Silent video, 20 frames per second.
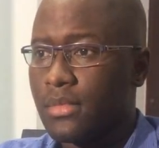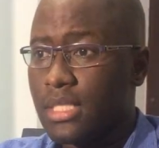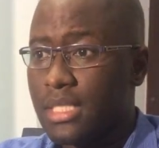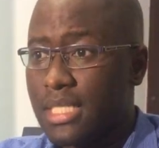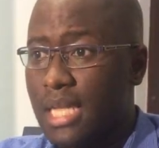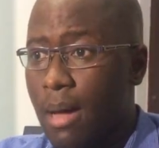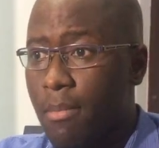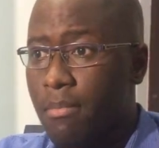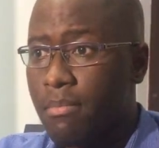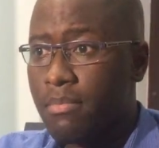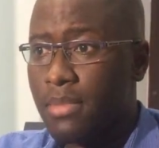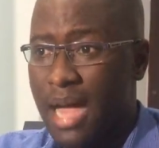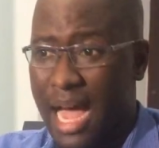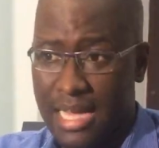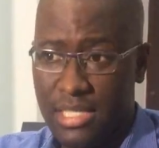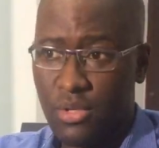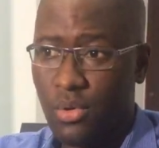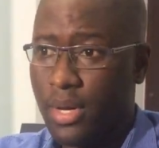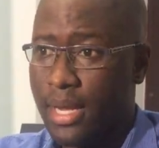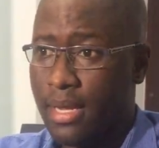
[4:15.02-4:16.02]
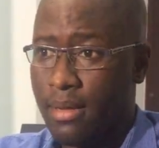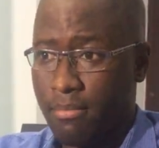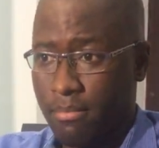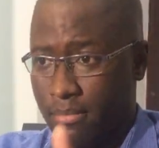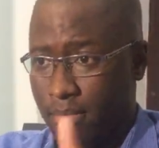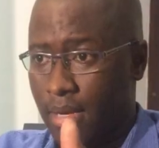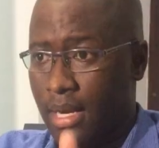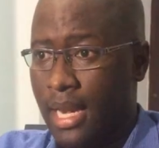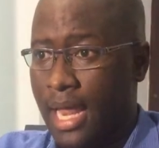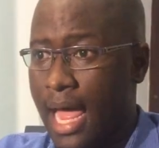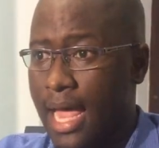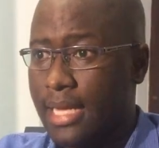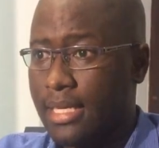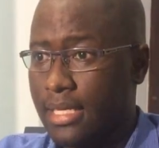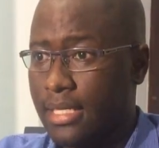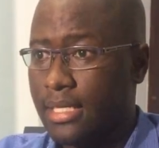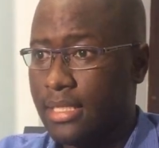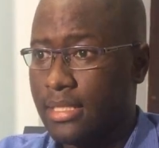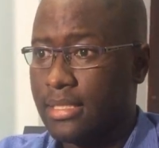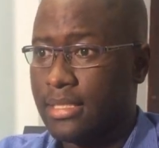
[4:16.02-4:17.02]
some gathering like
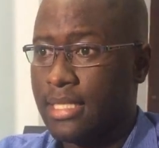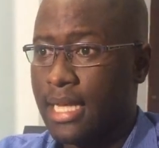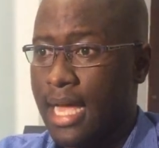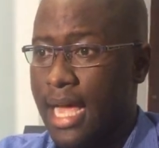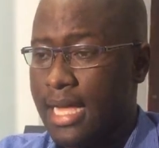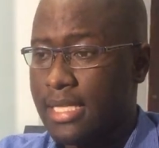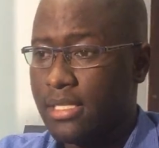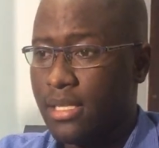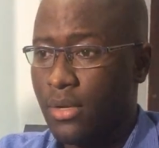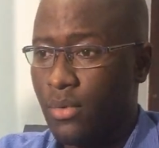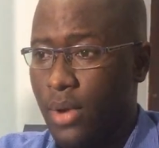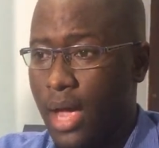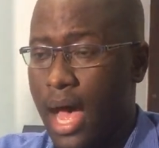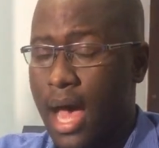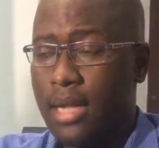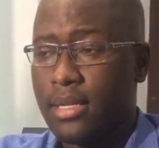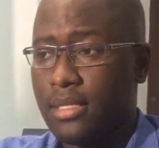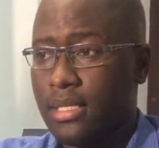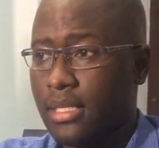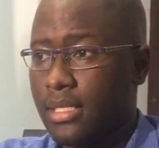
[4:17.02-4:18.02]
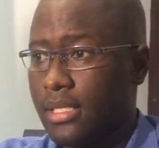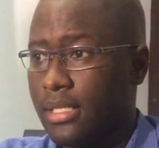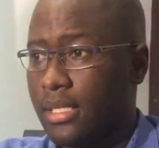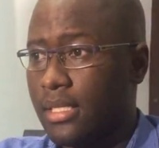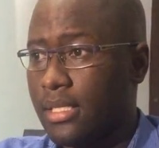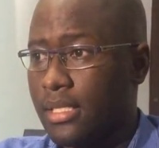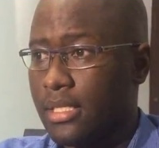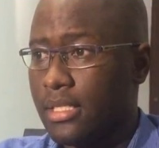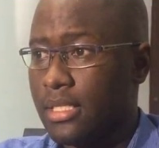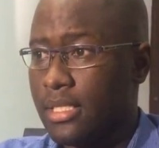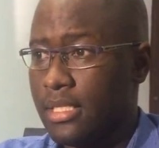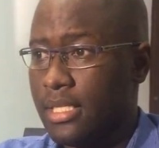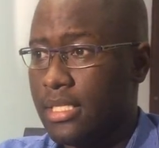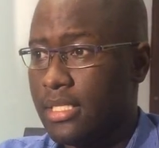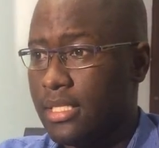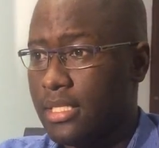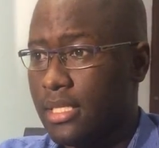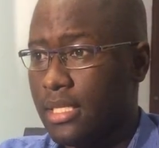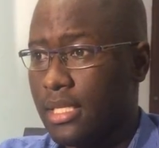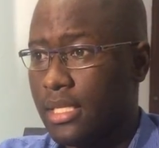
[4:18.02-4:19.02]
the gathering we had
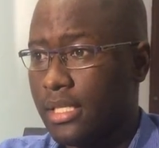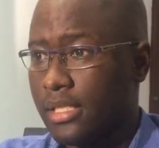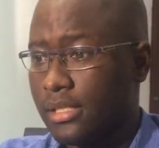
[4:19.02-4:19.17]
this